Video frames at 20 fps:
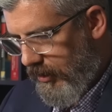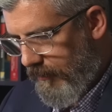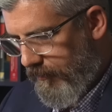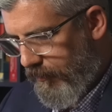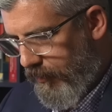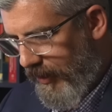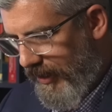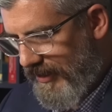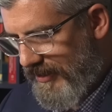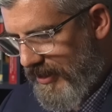
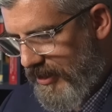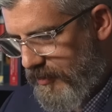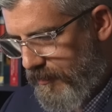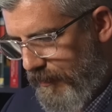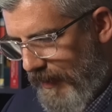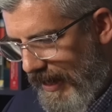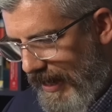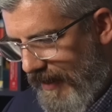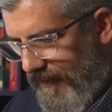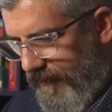brings his
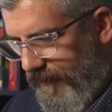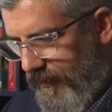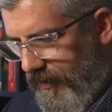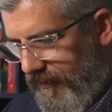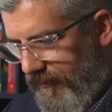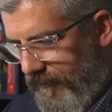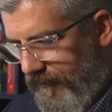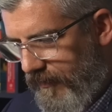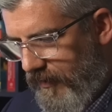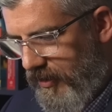back
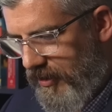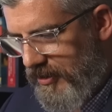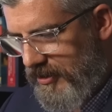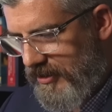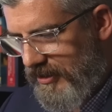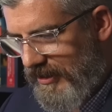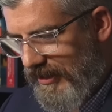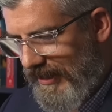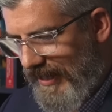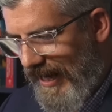foot
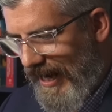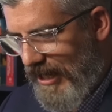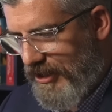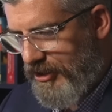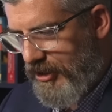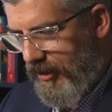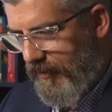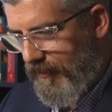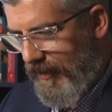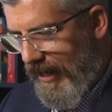first to catch
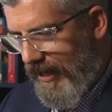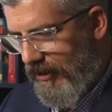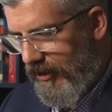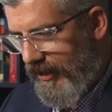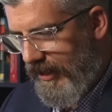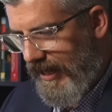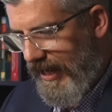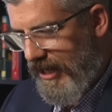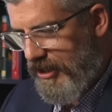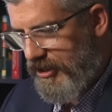him, and look
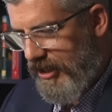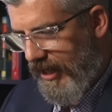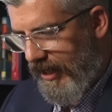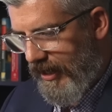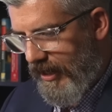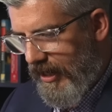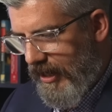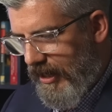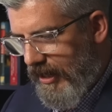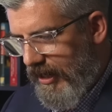at
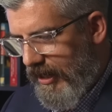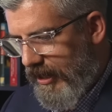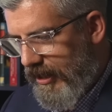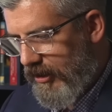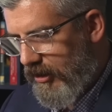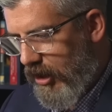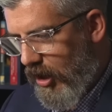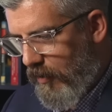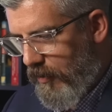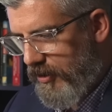AJ. He
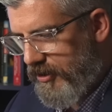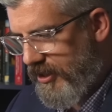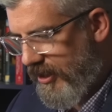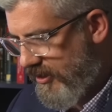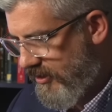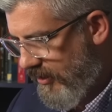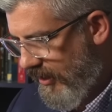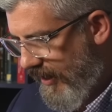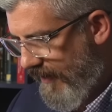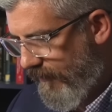lowers
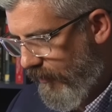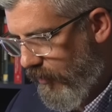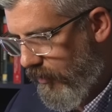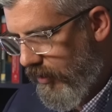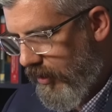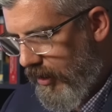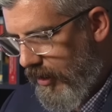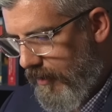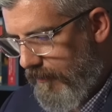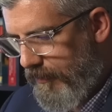his
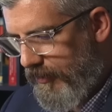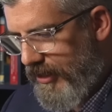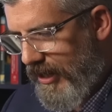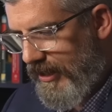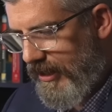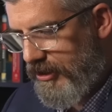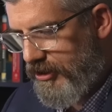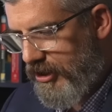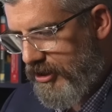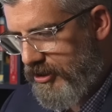level, but then
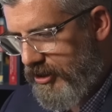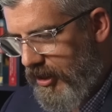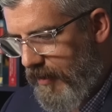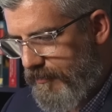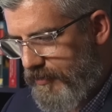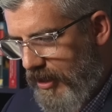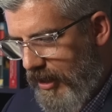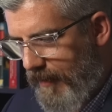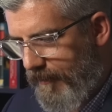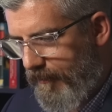he just
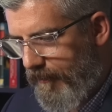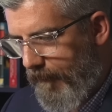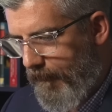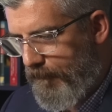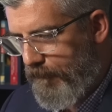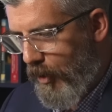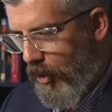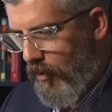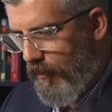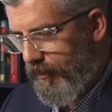comes
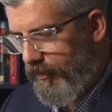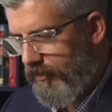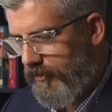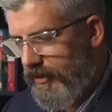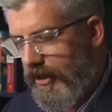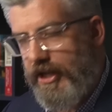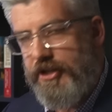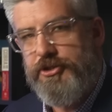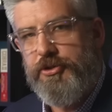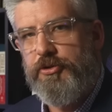up, boom,
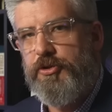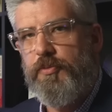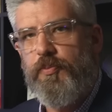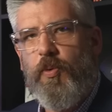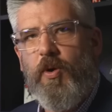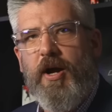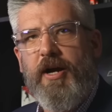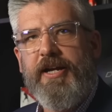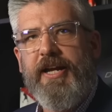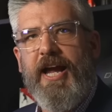and so
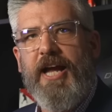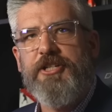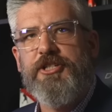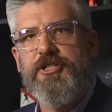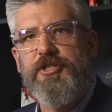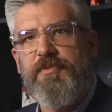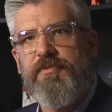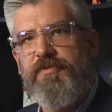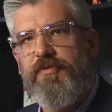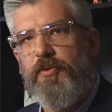Dubois
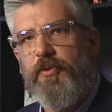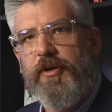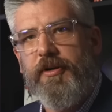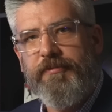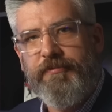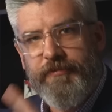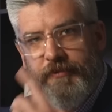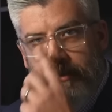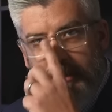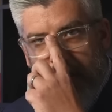catches him for it.
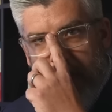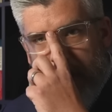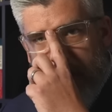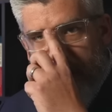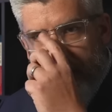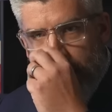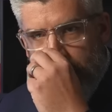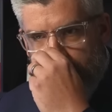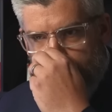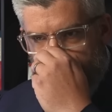
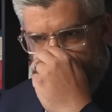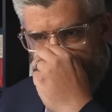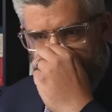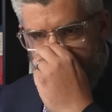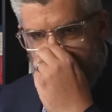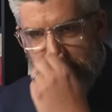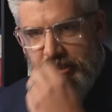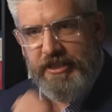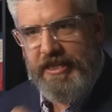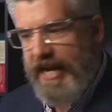He
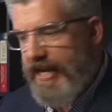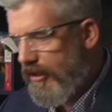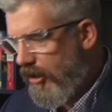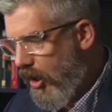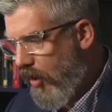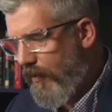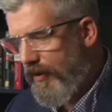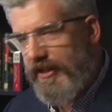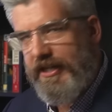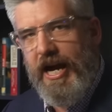didn't stay
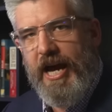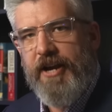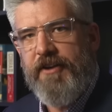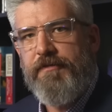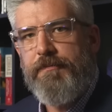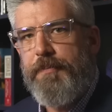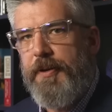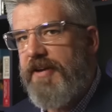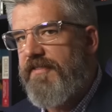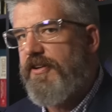low and kind
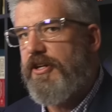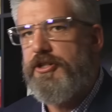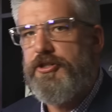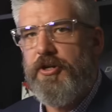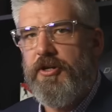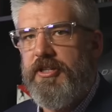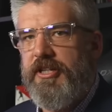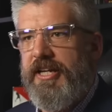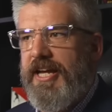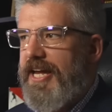of pivot and
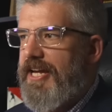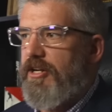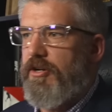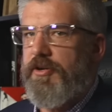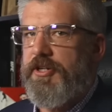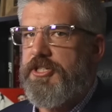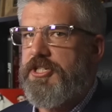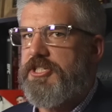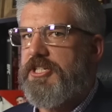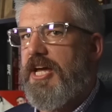turn the angle.
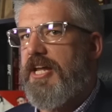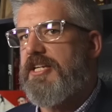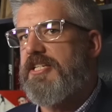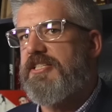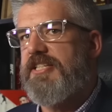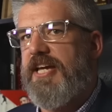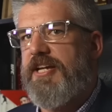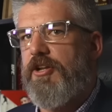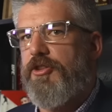He just kind of stayed